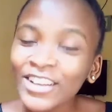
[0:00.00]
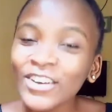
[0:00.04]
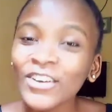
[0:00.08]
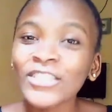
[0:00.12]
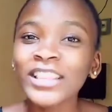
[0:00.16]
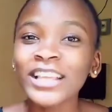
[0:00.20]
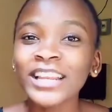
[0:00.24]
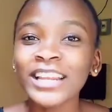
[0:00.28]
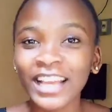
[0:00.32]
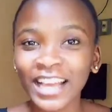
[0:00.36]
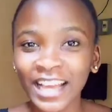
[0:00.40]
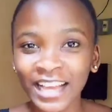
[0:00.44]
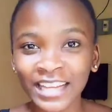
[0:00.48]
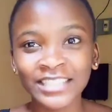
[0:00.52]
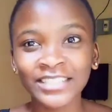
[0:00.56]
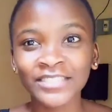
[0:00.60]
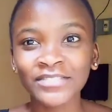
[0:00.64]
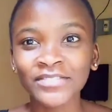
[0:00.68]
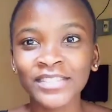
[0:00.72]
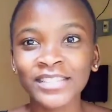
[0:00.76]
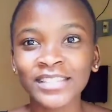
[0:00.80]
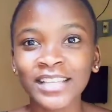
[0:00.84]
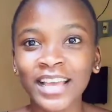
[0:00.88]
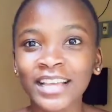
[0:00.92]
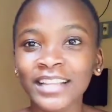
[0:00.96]
on the negative
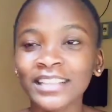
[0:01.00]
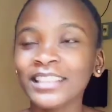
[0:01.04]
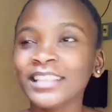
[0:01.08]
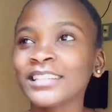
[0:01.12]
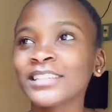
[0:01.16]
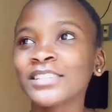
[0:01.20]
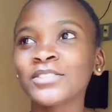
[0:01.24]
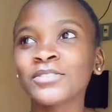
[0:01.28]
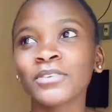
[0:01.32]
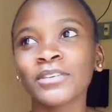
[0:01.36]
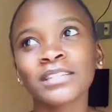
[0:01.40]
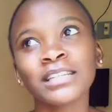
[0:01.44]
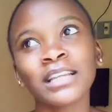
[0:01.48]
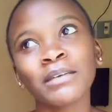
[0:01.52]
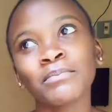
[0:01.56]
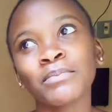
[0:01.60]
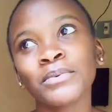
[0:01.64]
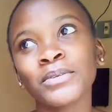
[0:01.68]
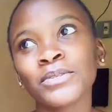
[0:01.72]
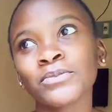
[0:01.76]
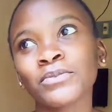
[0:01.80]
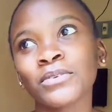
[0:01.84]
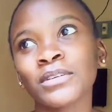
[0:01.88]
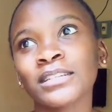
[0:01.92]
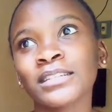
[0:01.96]
side that is what
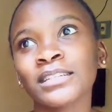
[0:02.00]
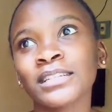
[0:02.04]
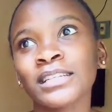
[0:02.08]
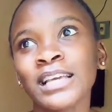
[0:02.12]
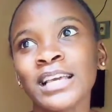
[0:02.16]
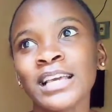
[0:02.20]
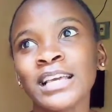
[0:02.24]
happens when